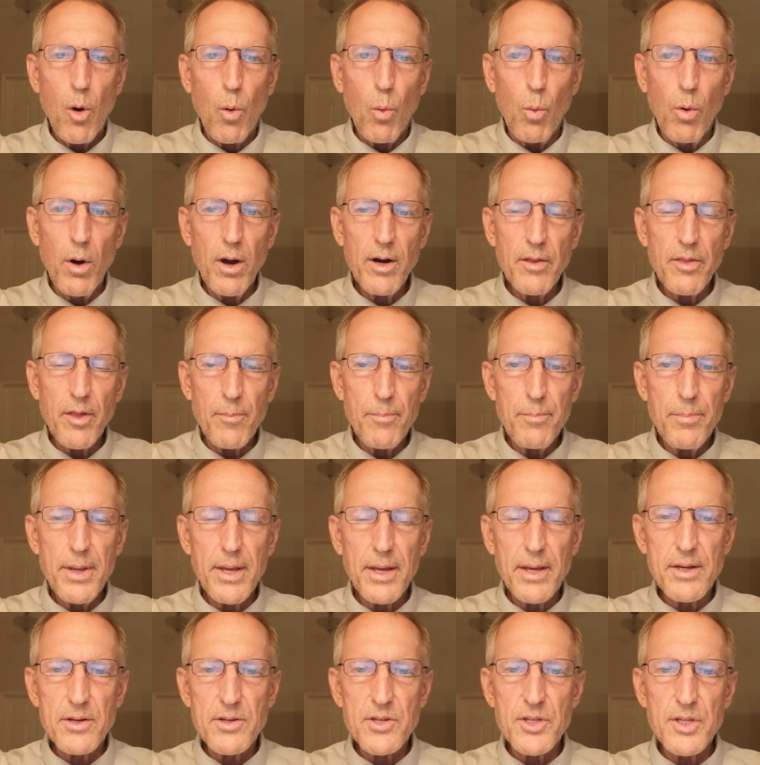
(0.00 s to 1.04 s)
One of the
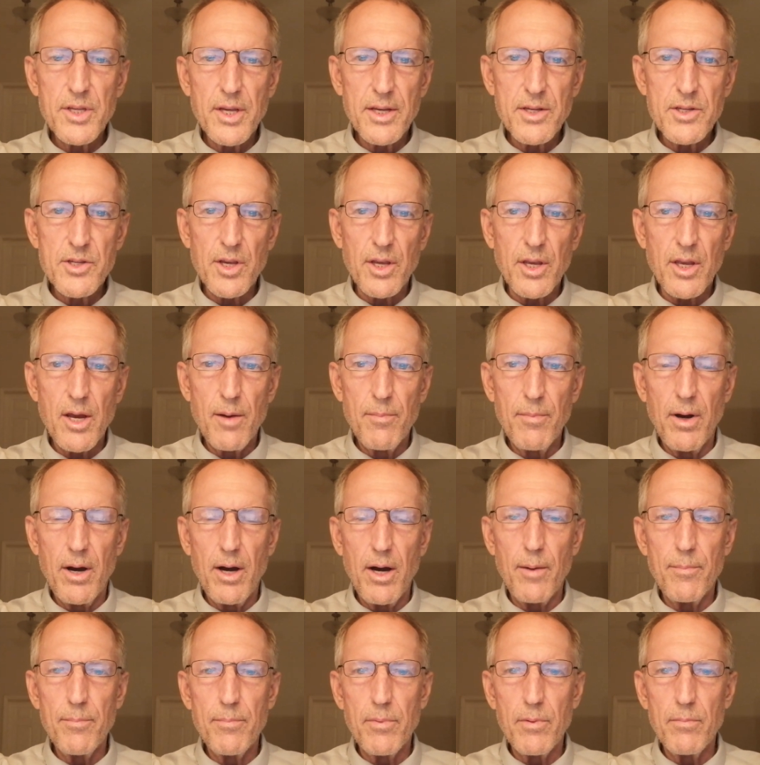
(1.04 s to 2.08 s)
biggest things that come
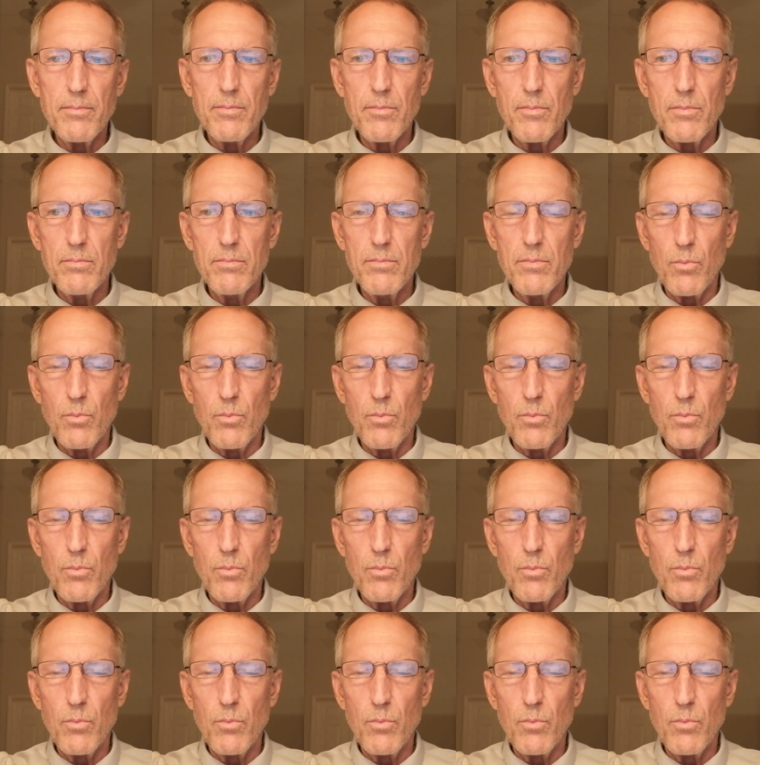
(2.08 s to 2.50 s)
up